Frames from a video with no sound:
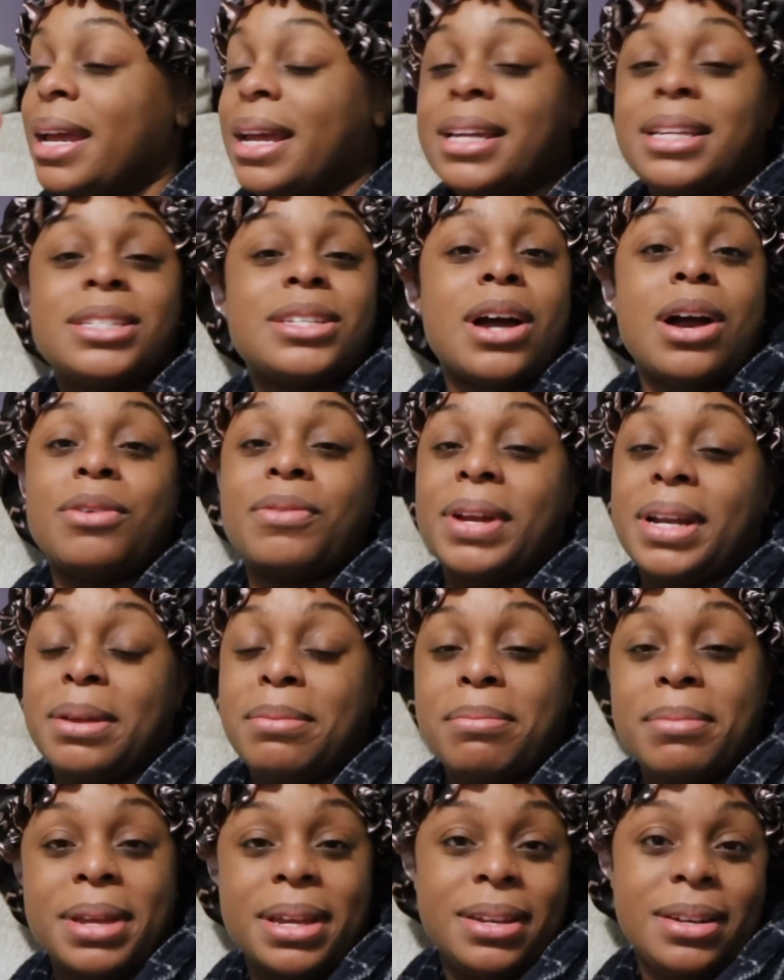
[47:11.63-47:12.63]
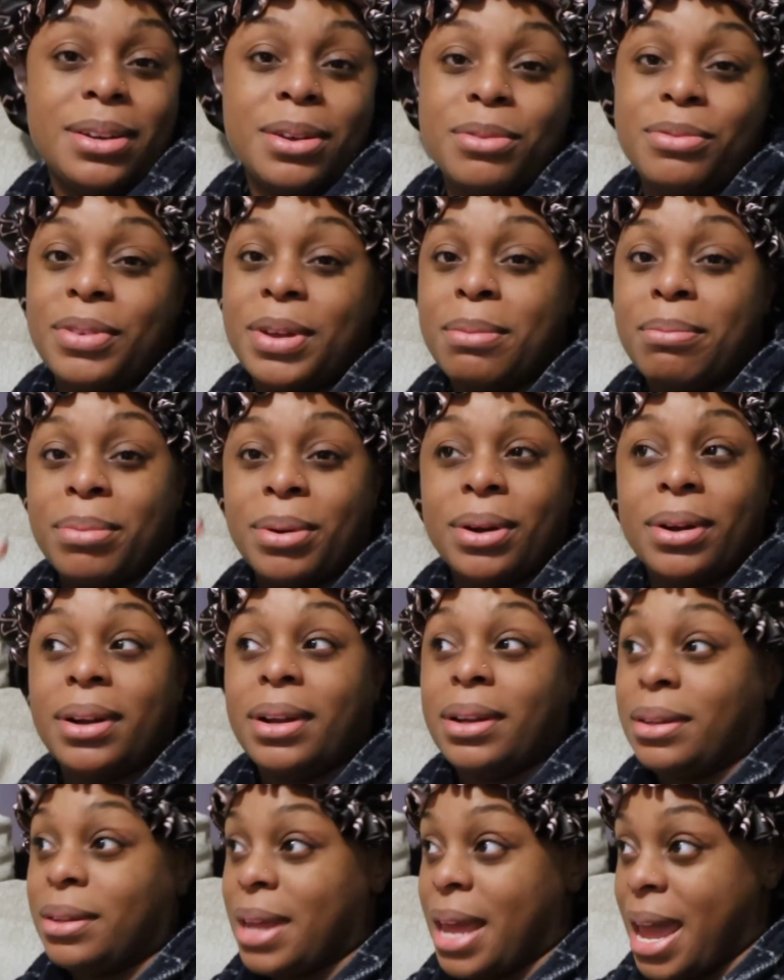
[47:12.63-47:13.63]
it's already mid-November
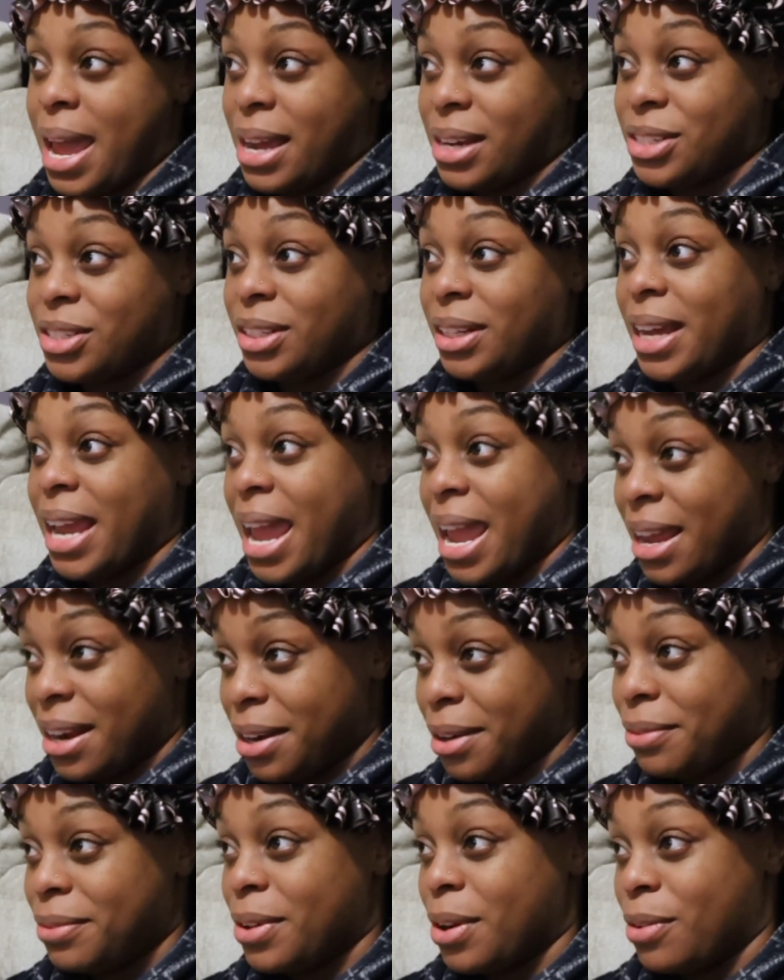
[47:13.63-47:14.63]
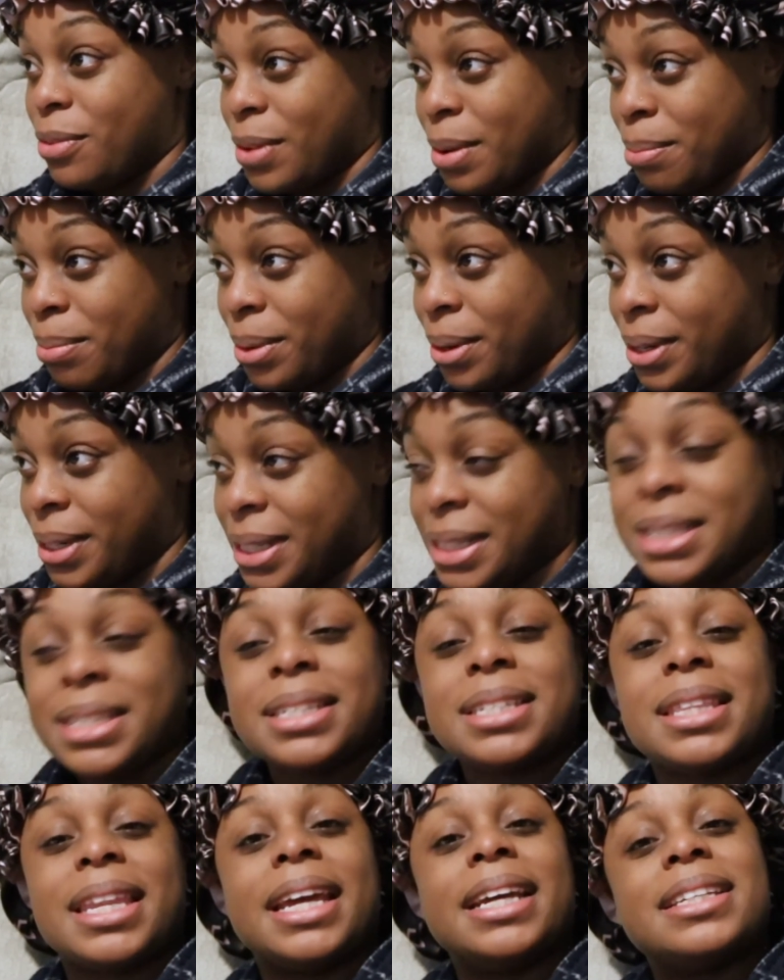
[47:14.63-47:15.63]
actually end of November. This is
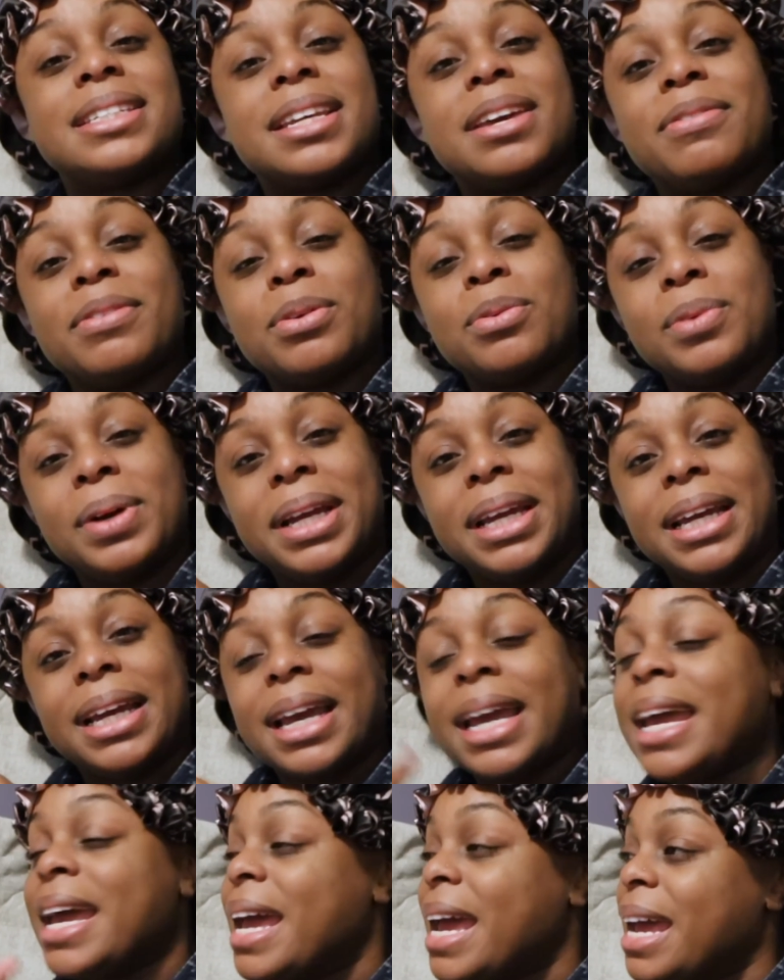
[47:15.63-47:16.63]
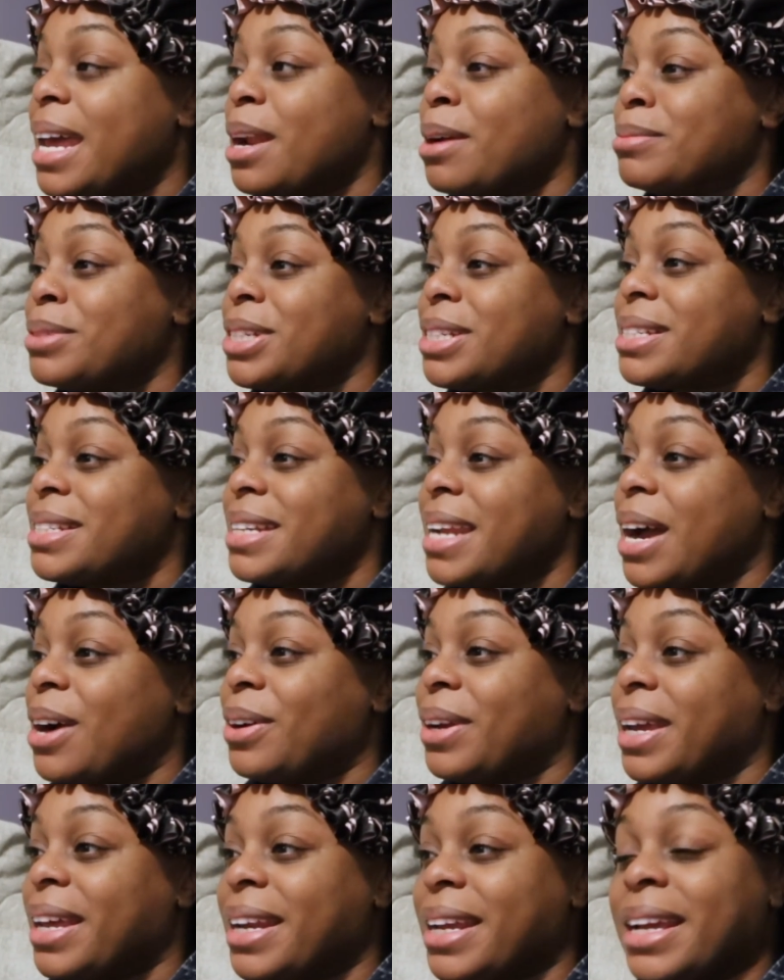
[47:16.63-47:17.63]
Thanksgiving week, and I'm just now
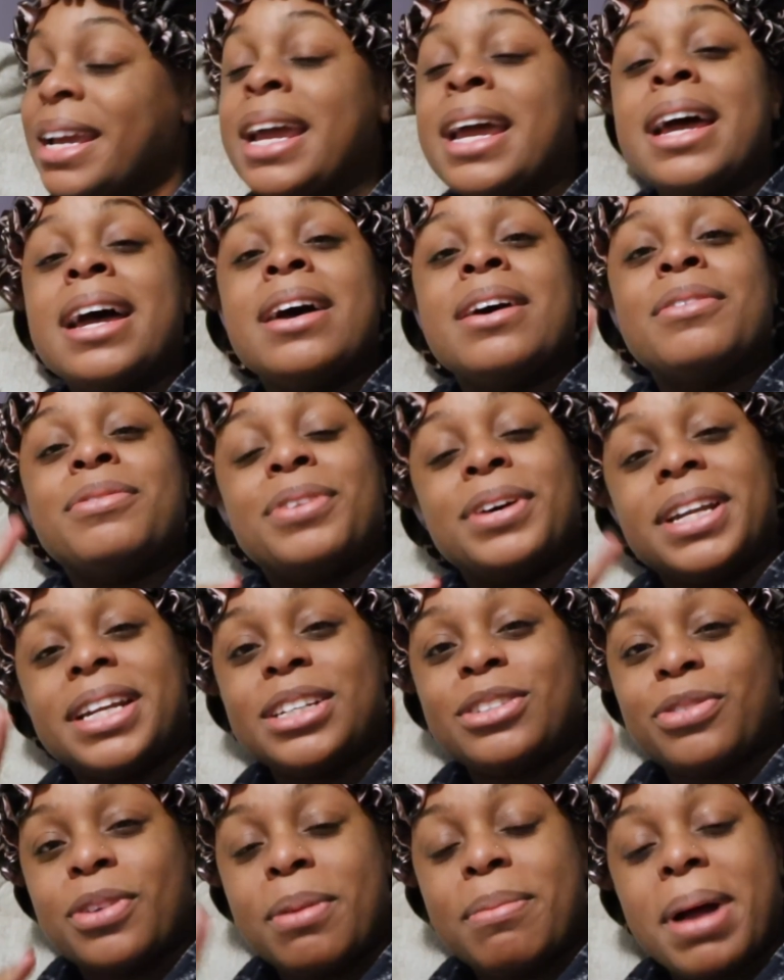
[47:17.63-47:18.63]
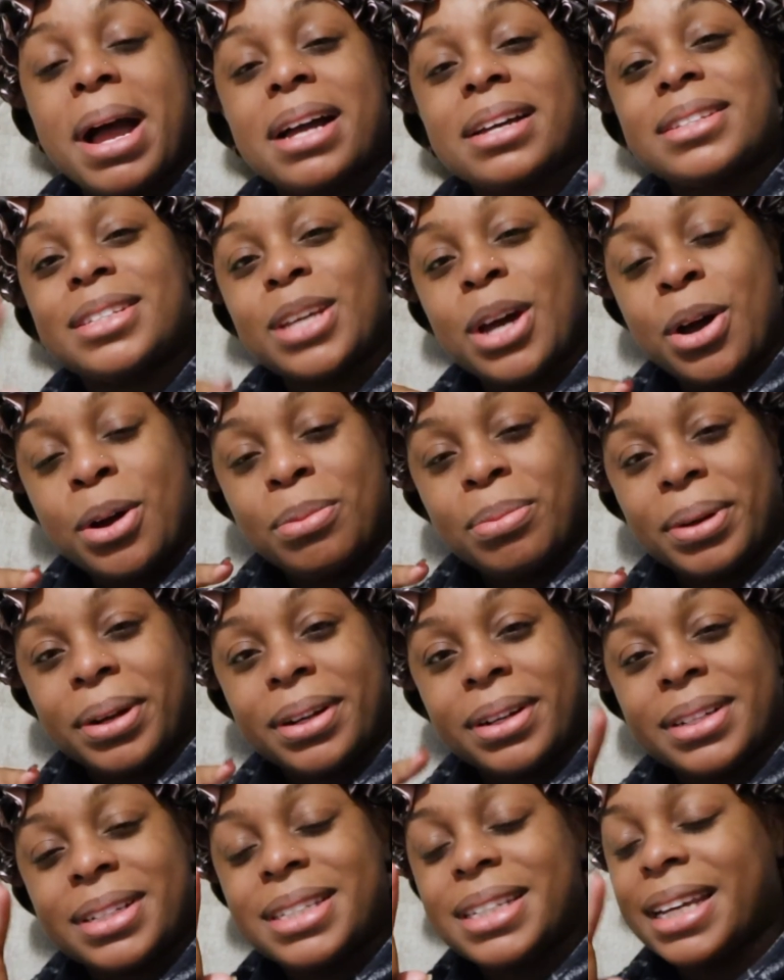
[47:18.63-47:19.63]
getting footage from
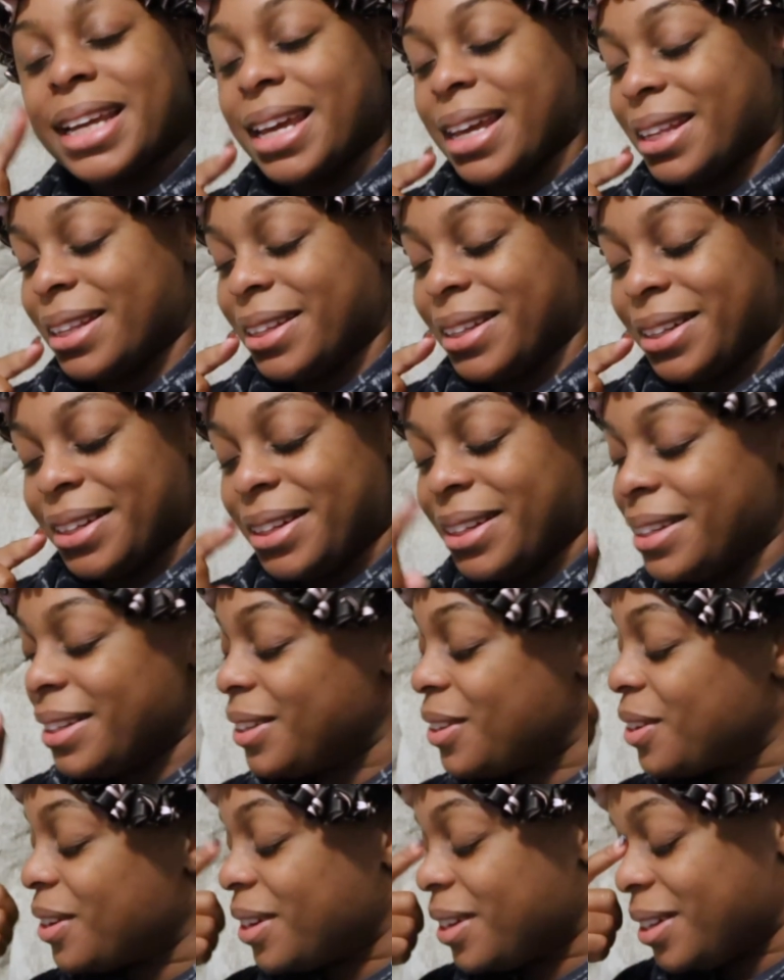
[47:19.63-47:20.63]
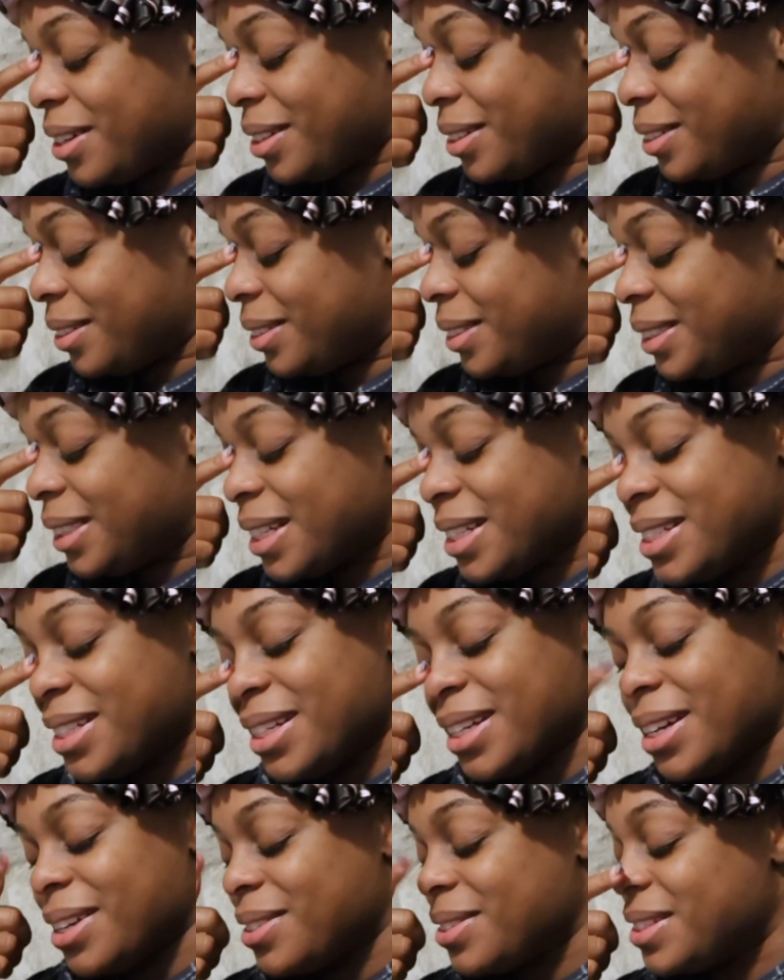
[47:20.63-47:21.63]
October together. Girl, touch
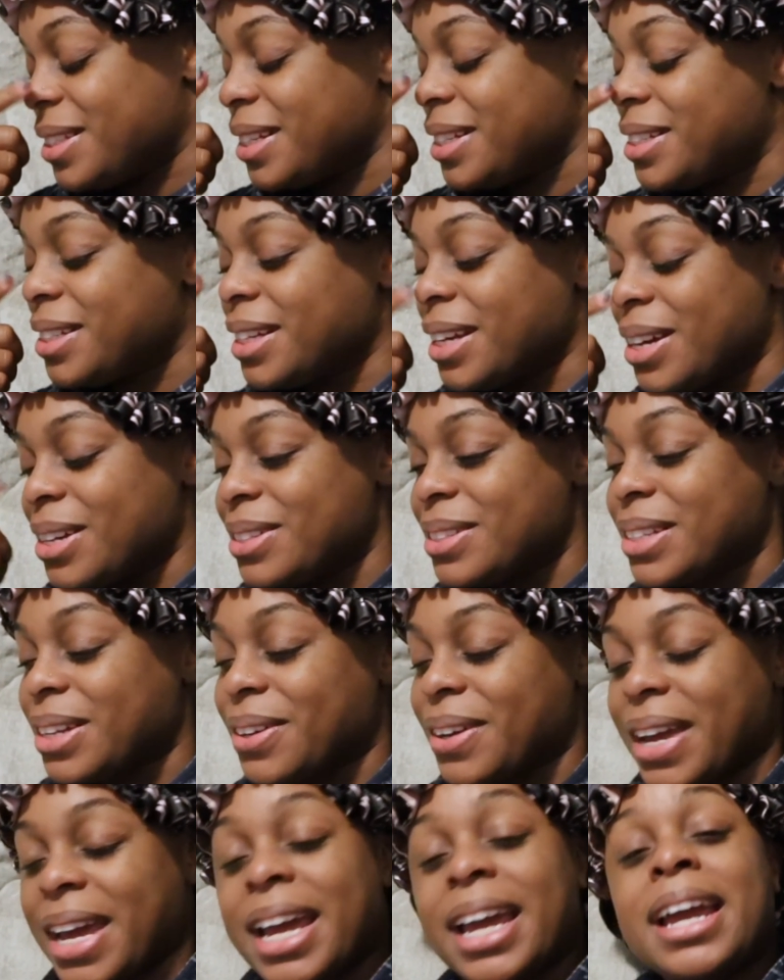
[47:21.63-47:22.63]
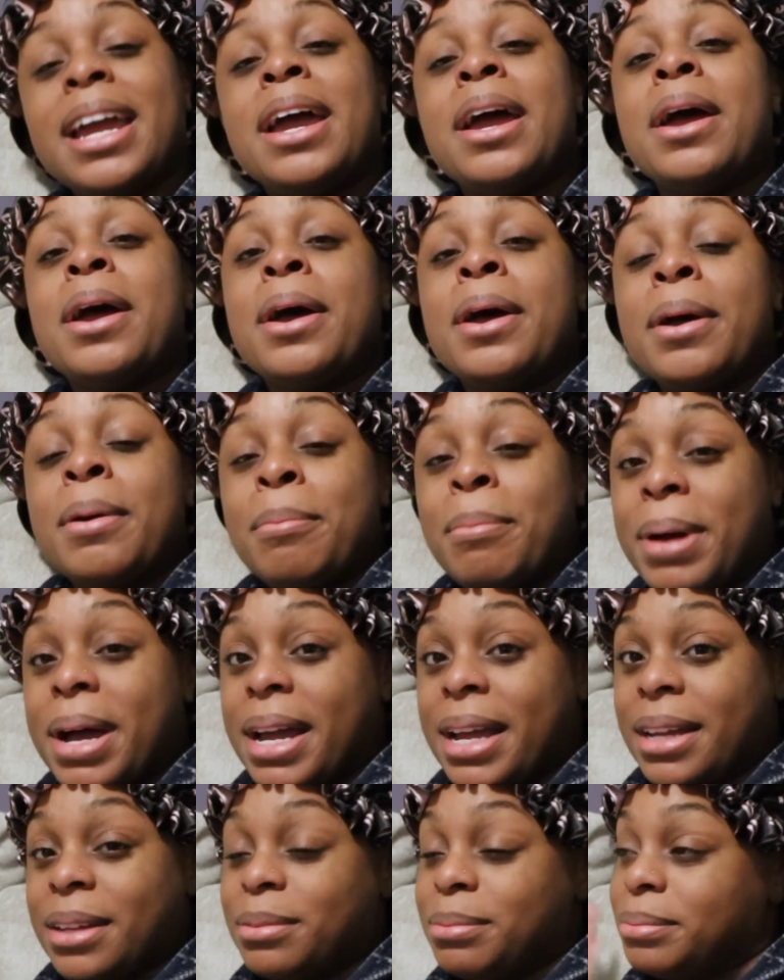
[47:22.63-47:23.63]
your nose, touch your nose, okay?
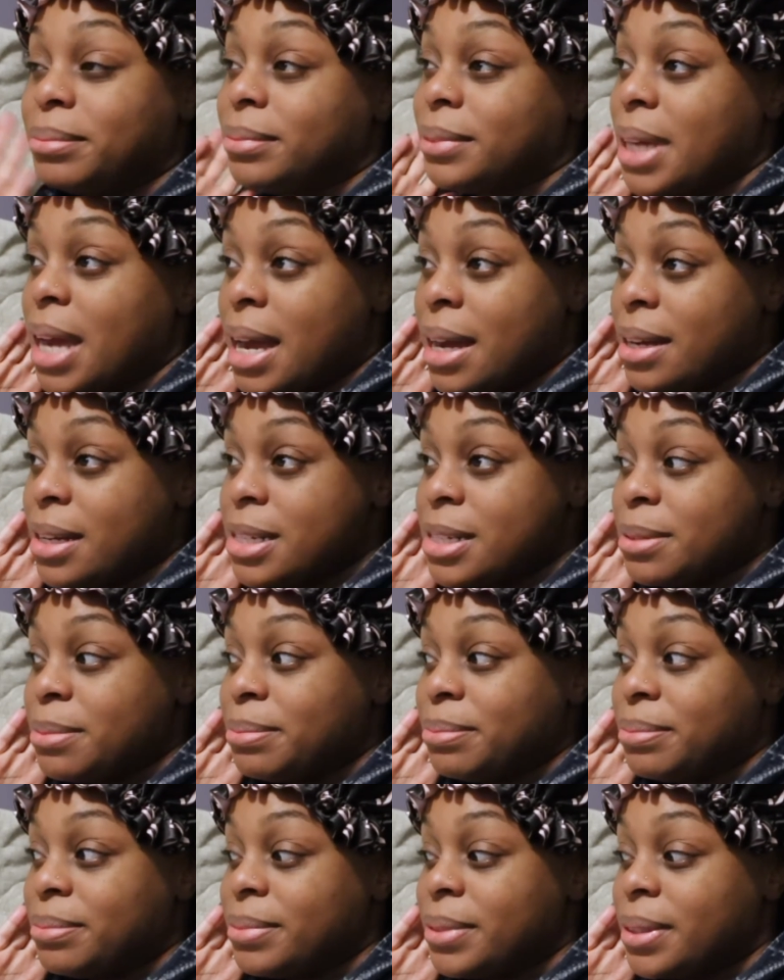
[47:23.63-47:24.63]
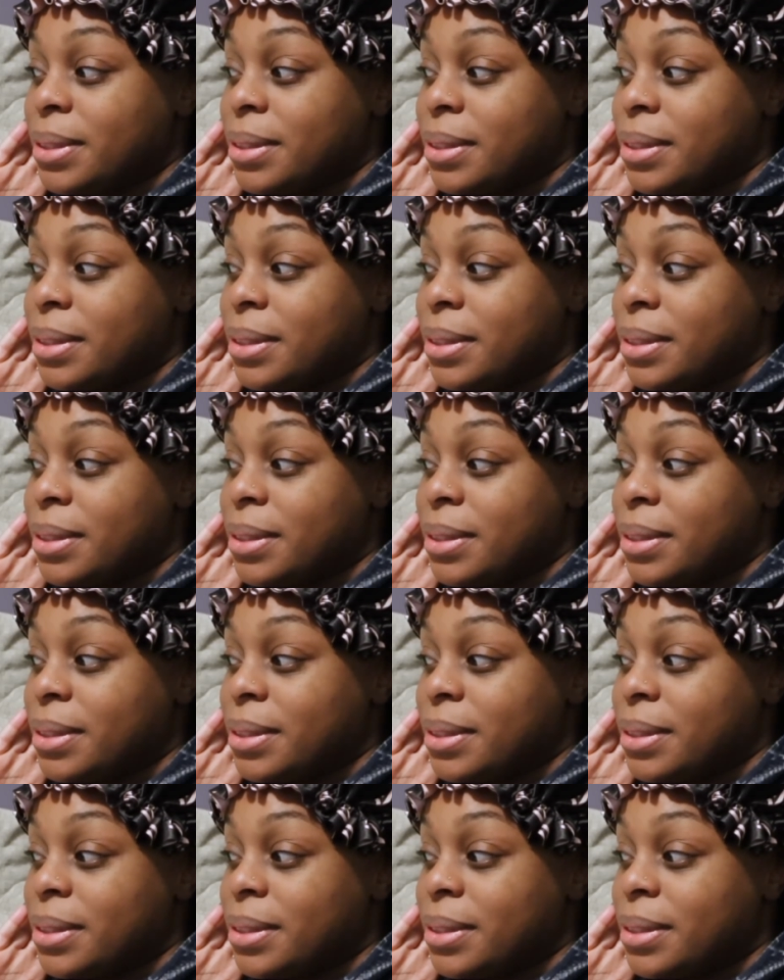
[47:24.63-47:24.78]
But um